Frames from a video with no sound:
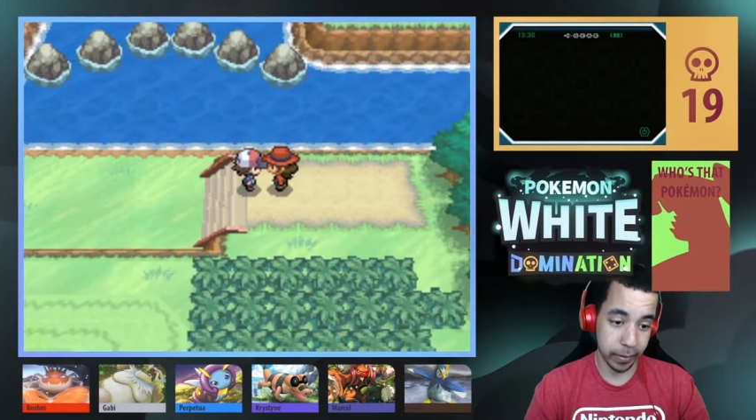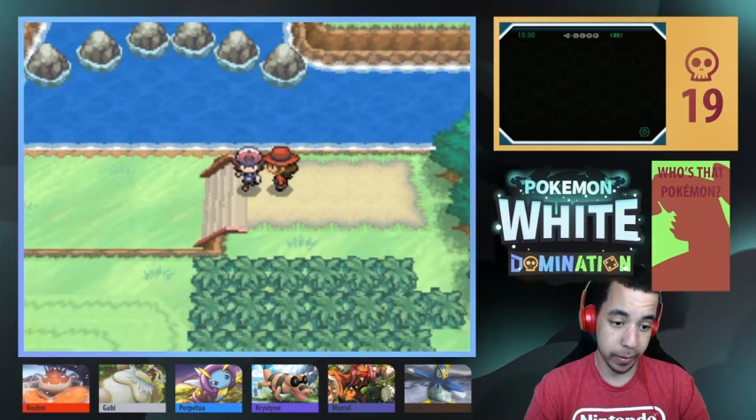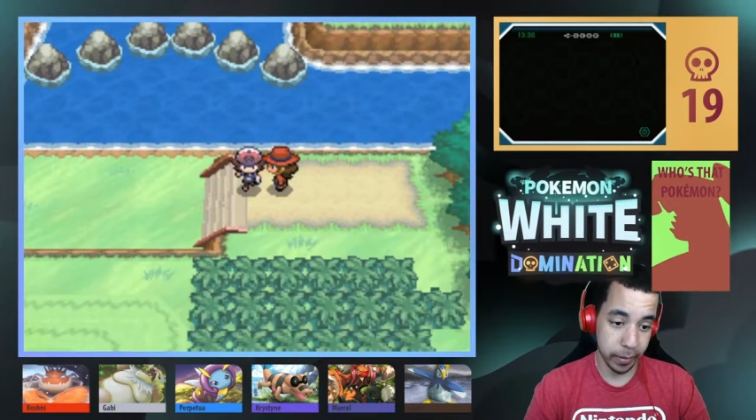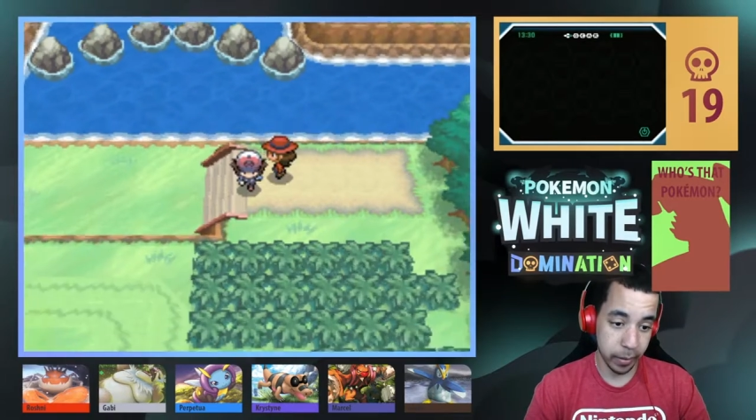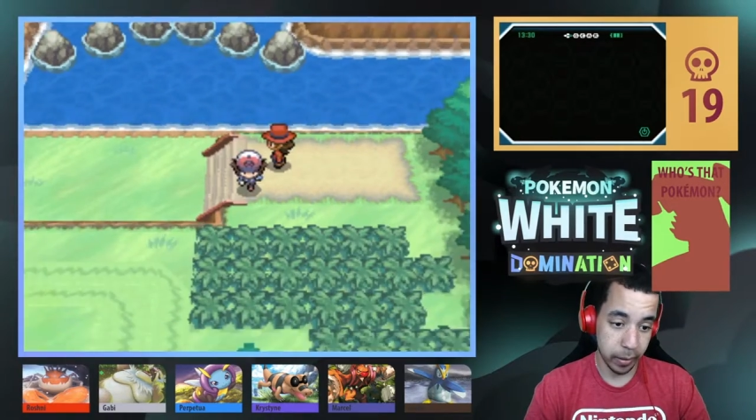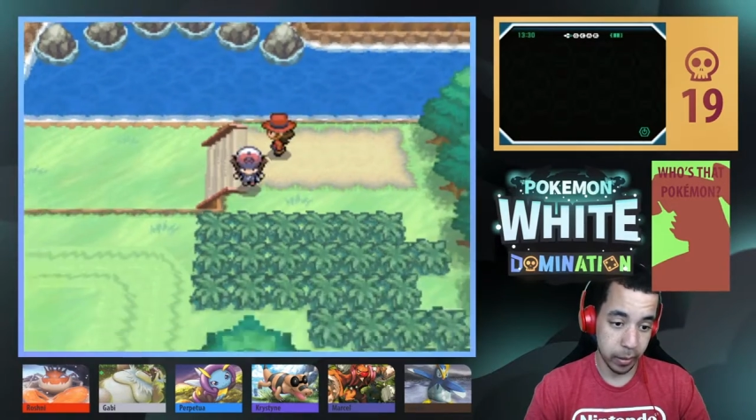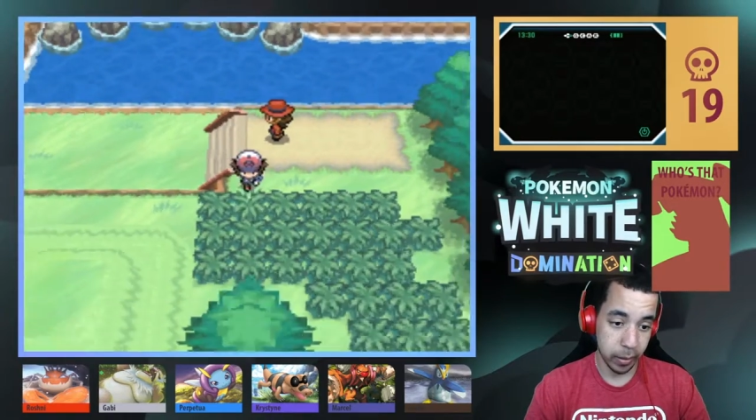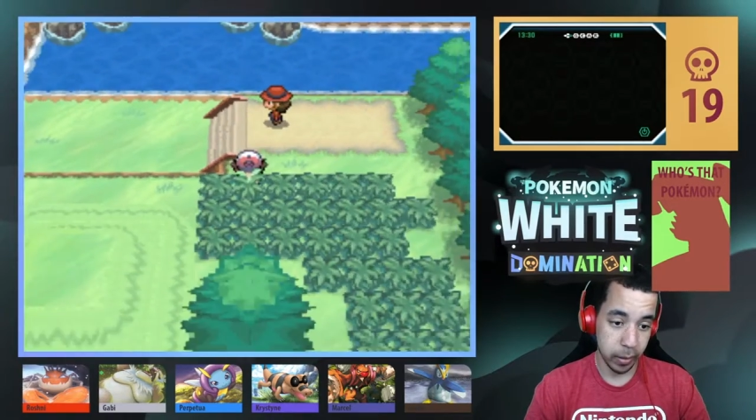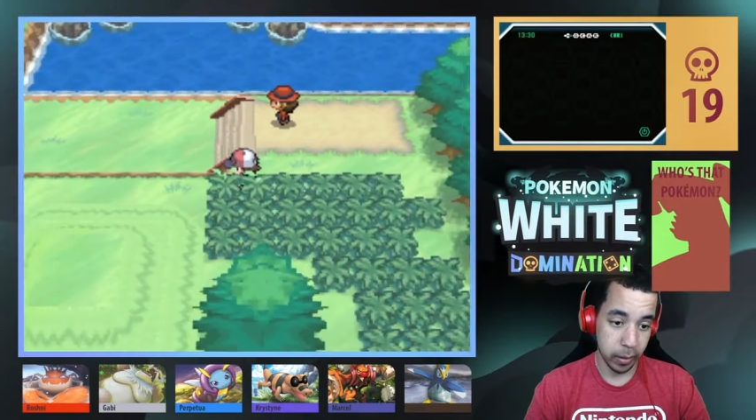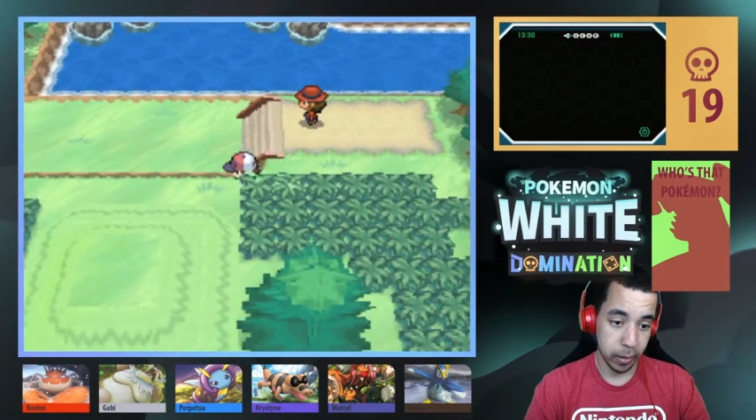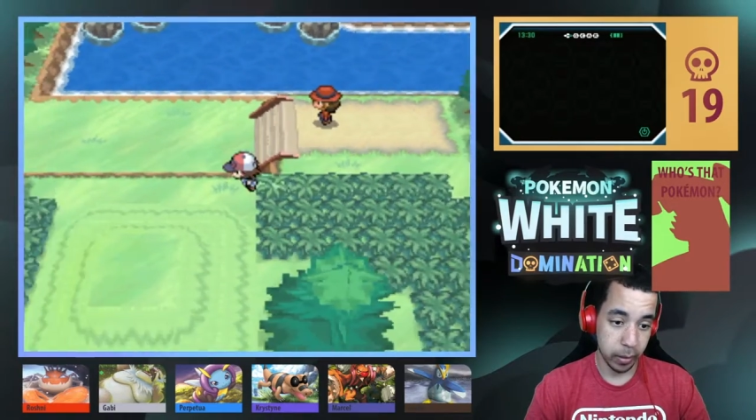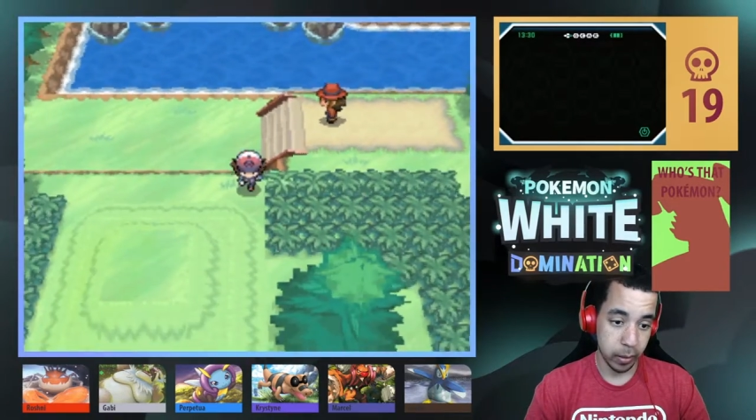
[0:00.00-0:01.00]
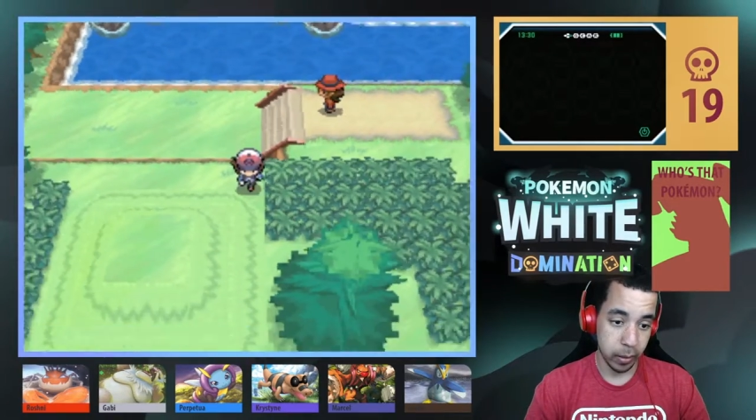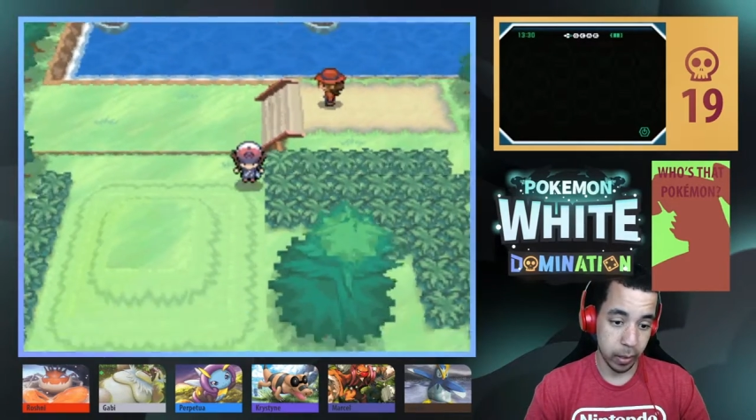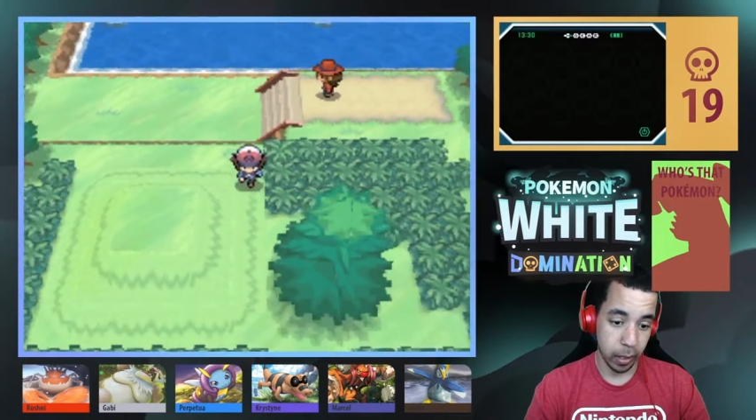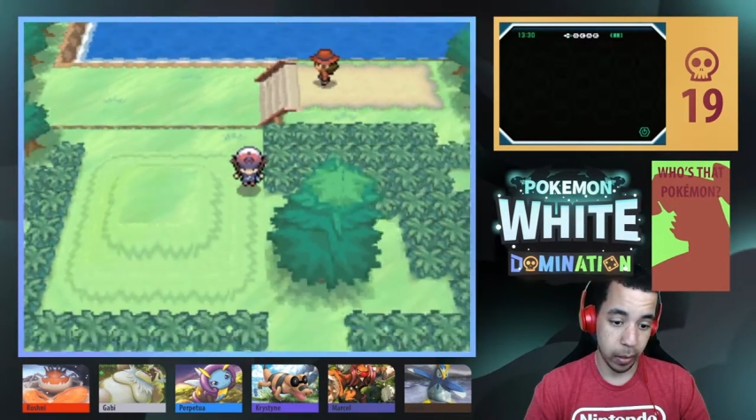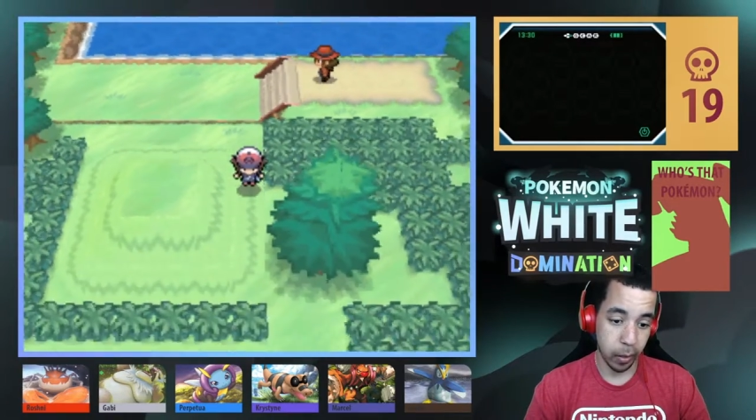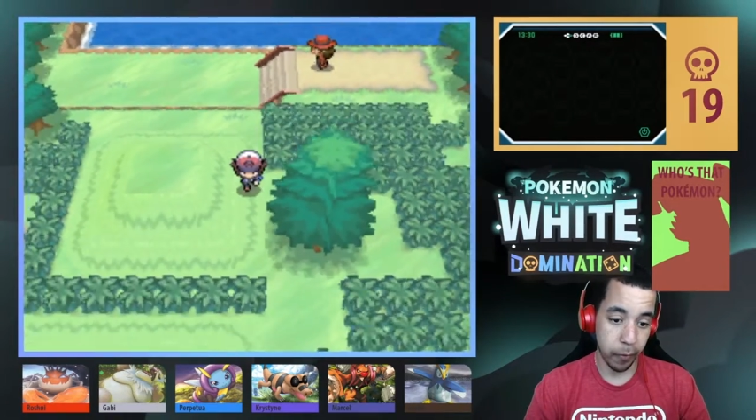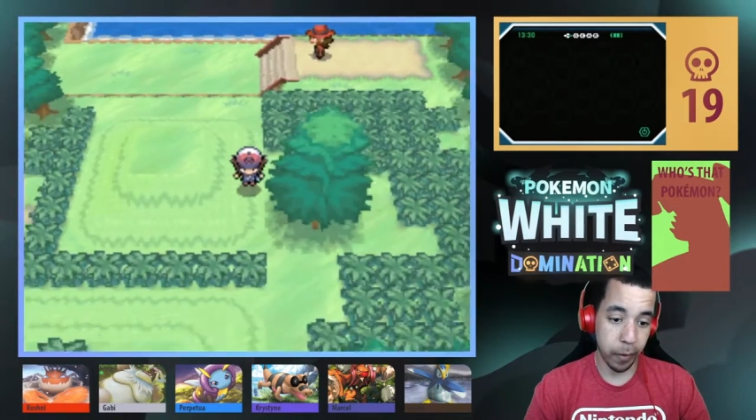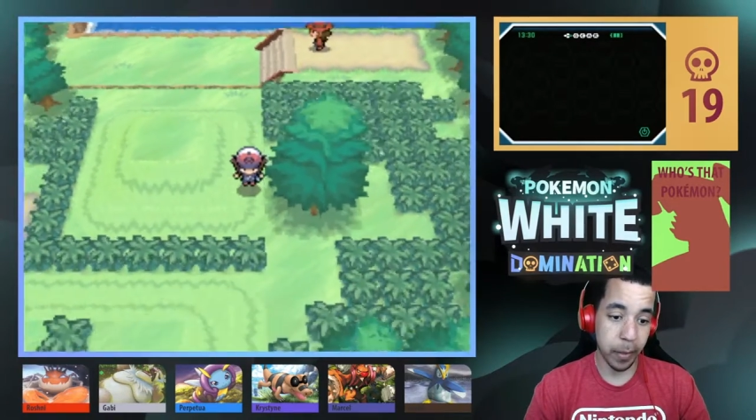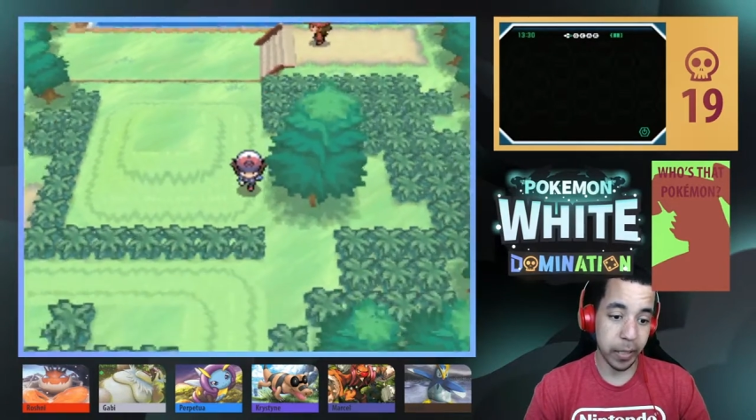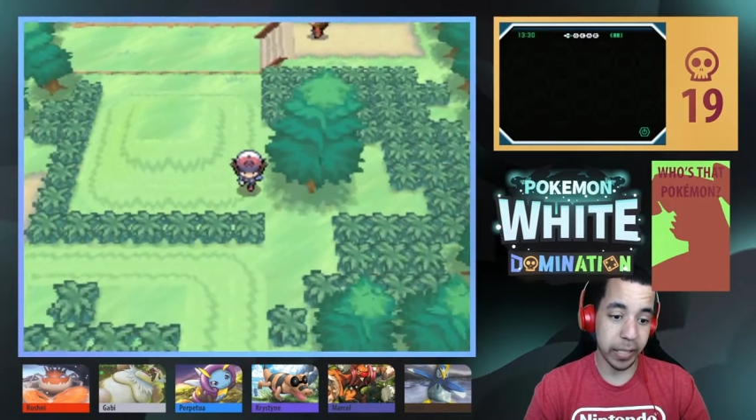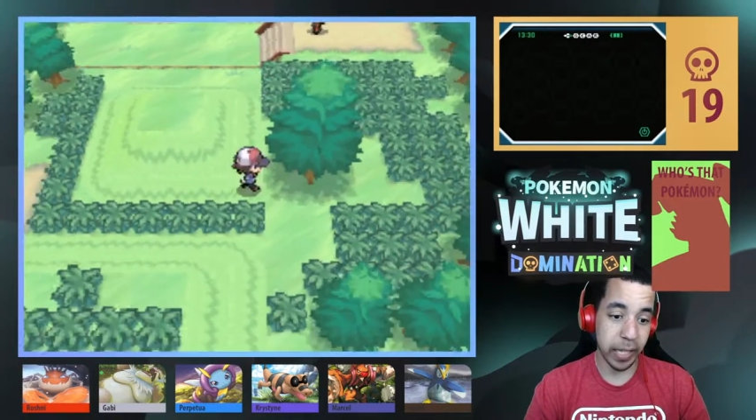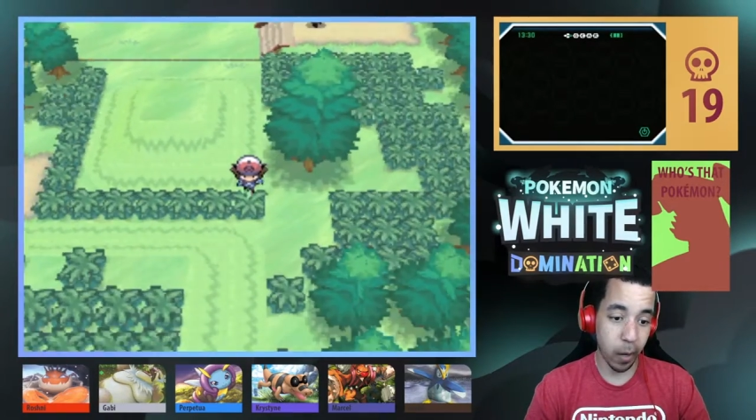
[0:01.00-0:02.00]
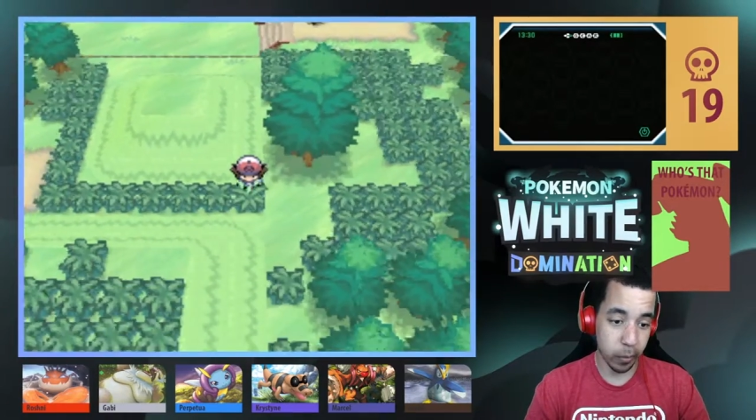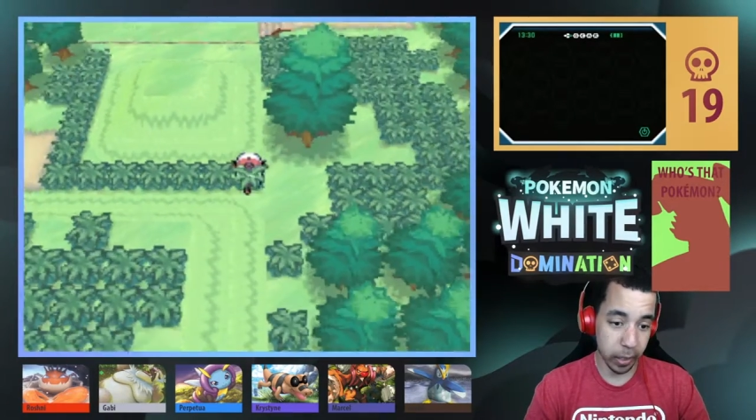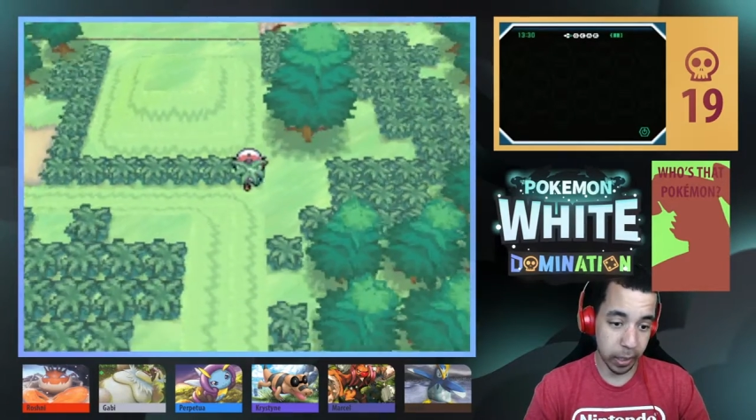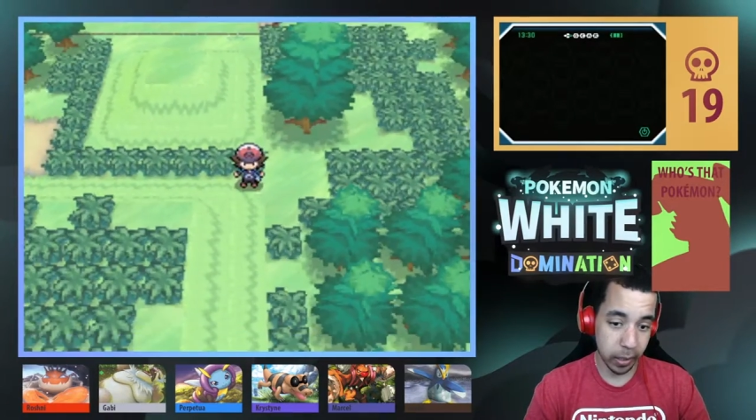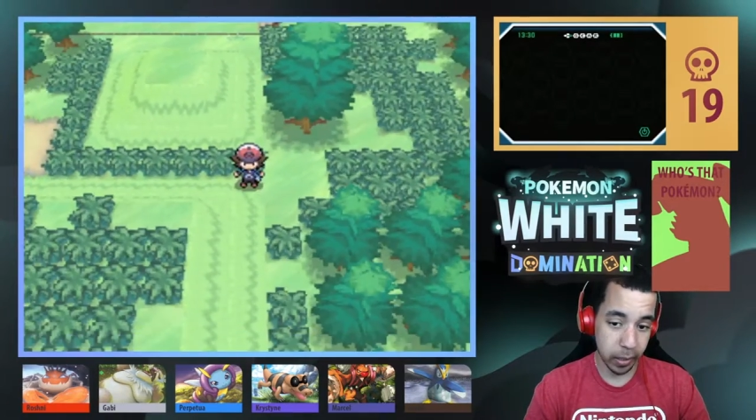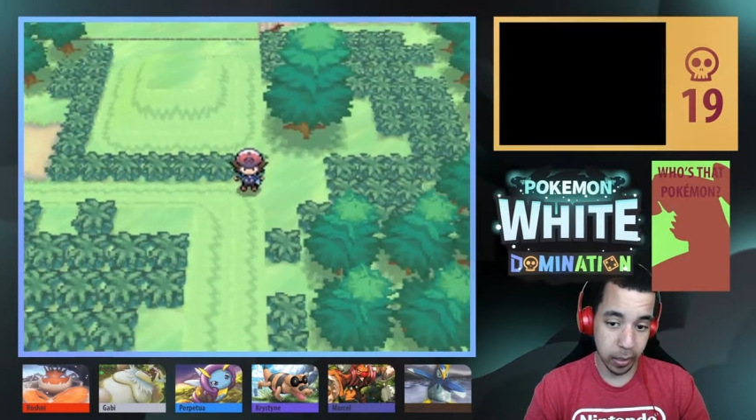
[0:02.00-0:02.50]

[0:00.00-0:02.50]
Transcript: I don't know if anybody's counting.